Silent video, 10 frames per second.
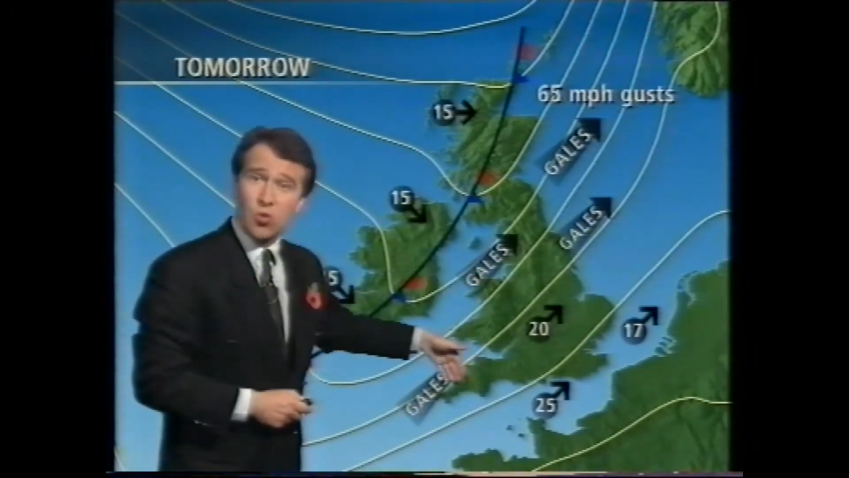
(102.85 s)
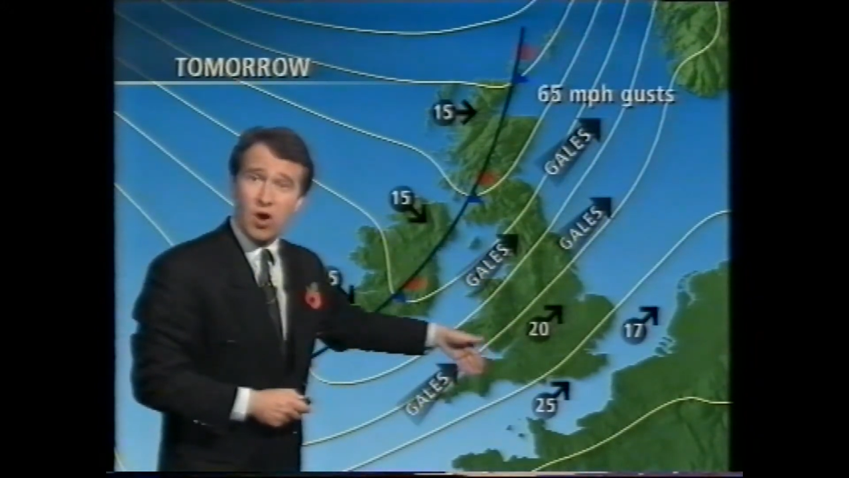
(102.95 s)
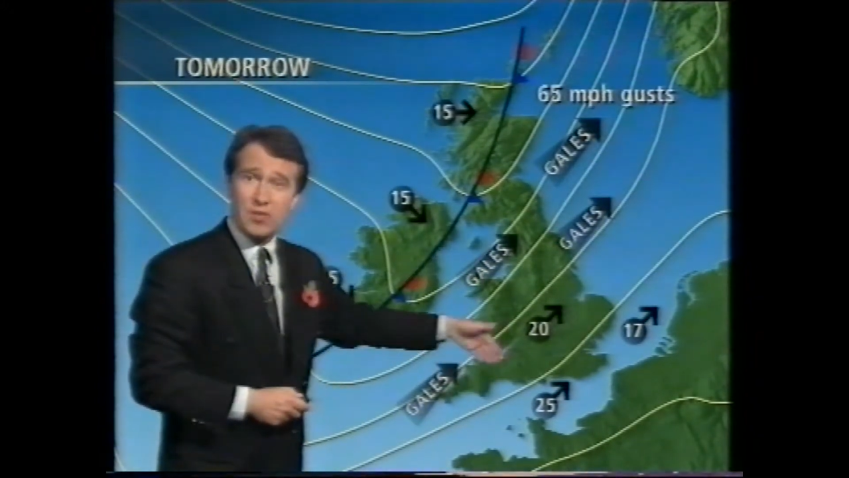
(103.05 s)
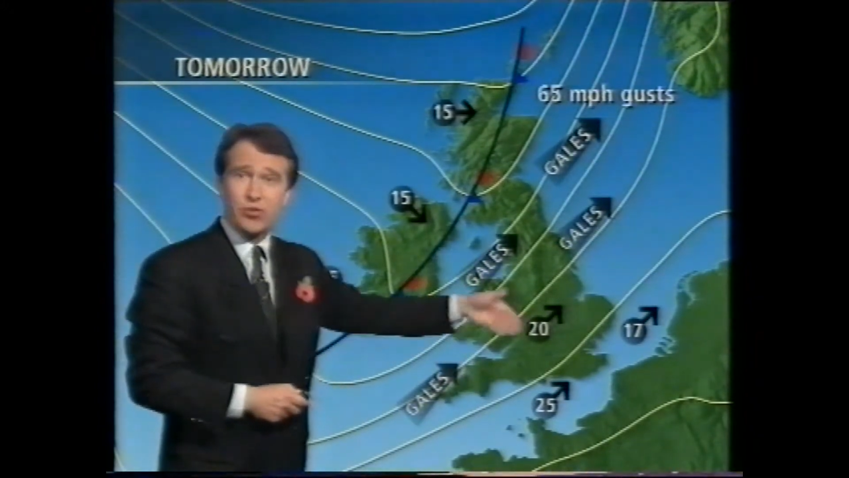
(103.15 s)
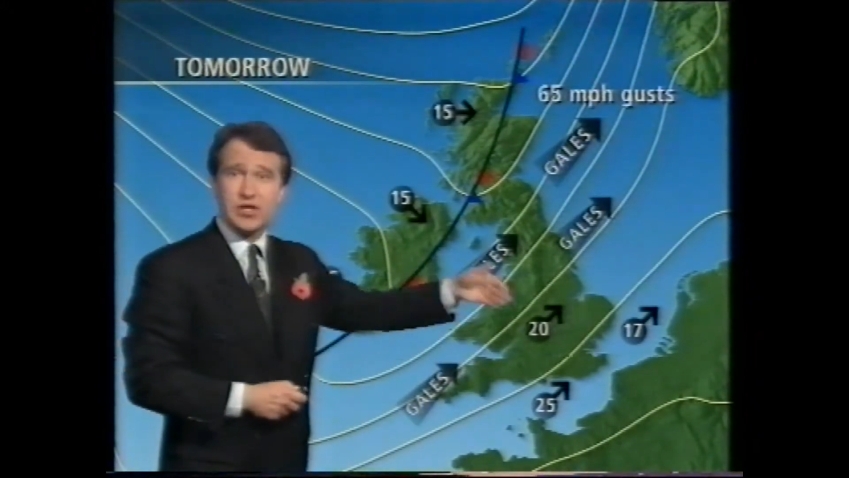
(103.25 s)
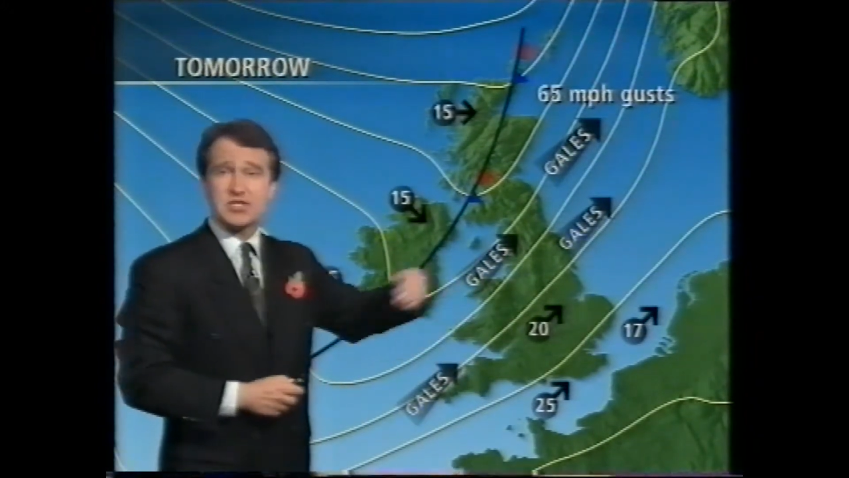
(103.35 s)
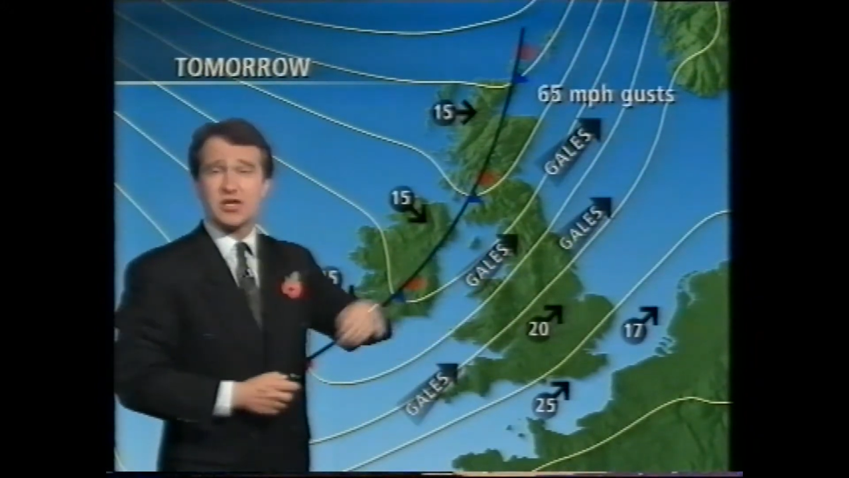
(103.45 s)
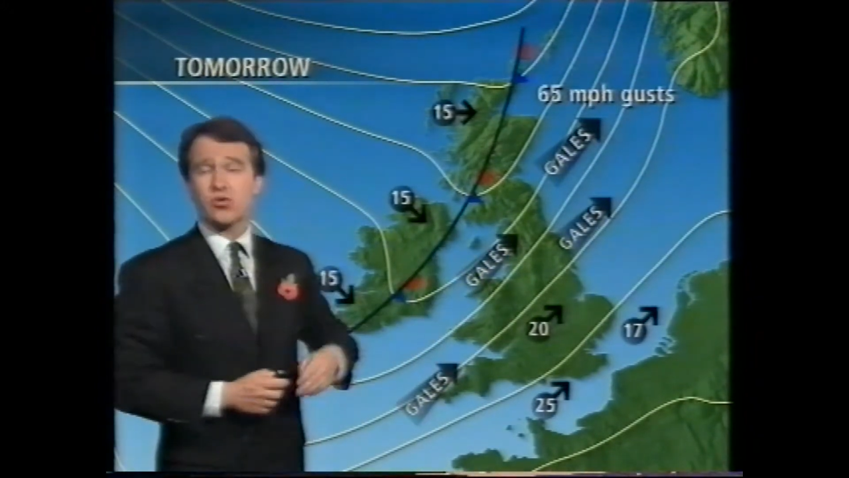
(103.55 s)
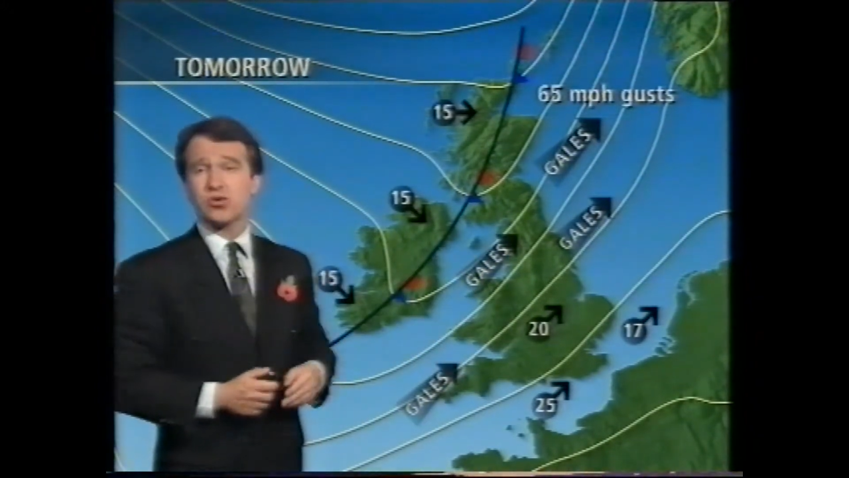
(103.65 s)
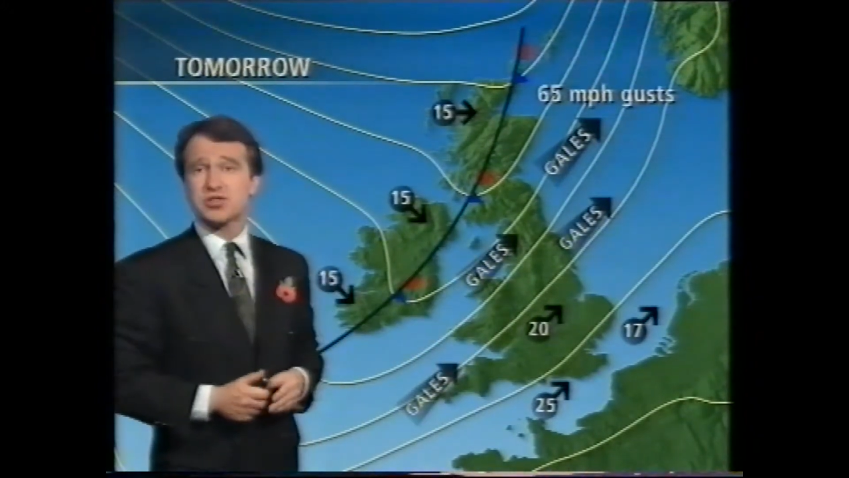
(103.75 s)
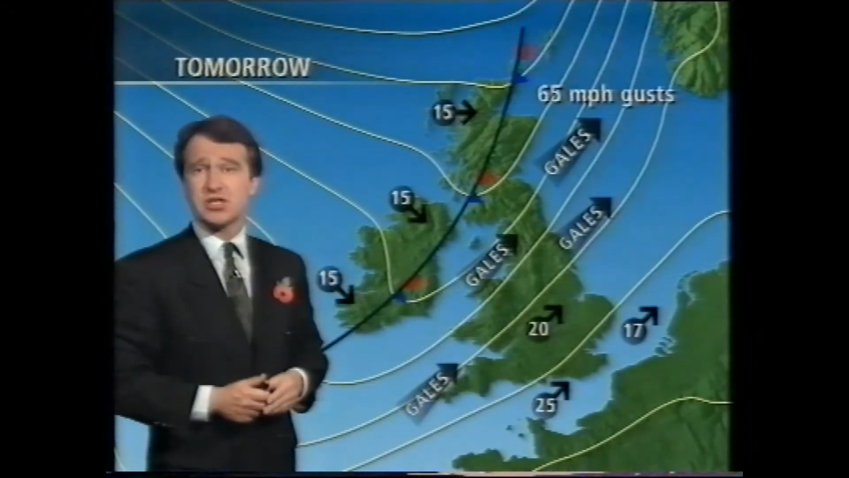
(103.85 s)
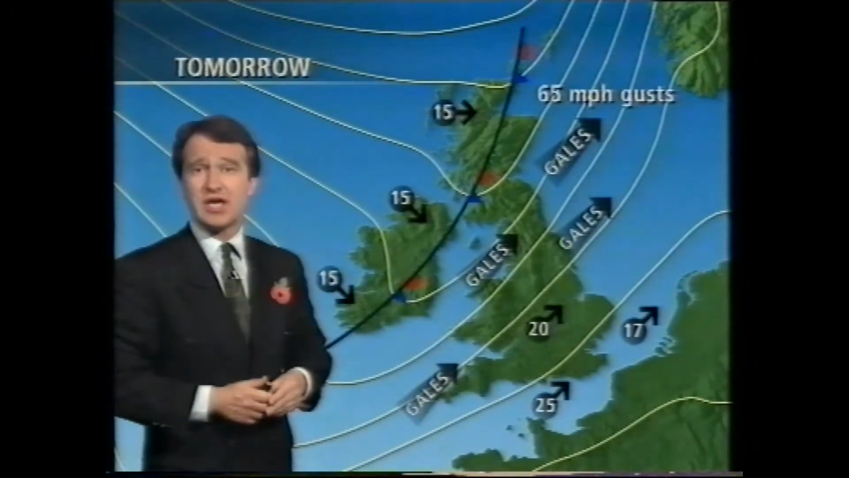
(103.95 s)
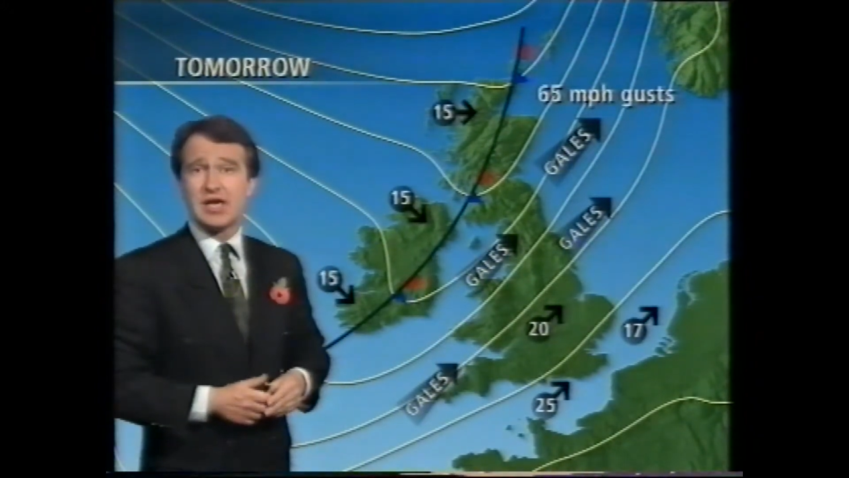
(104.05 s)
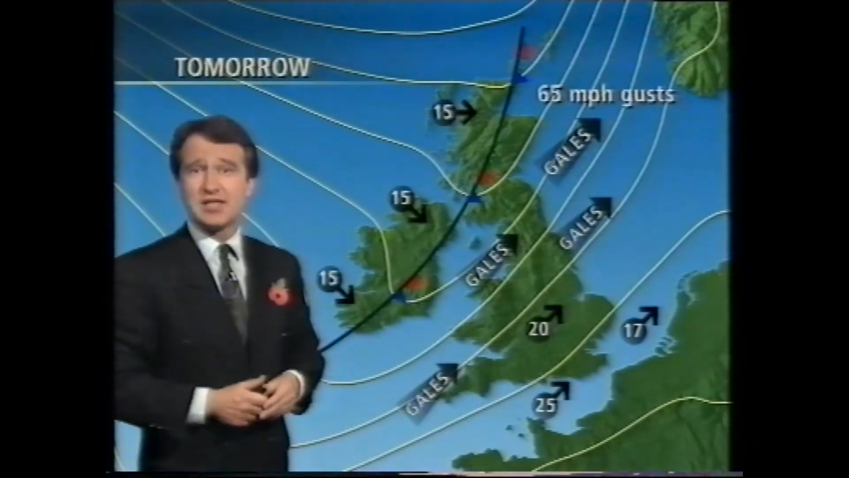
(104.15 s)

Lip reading: quite breezy across the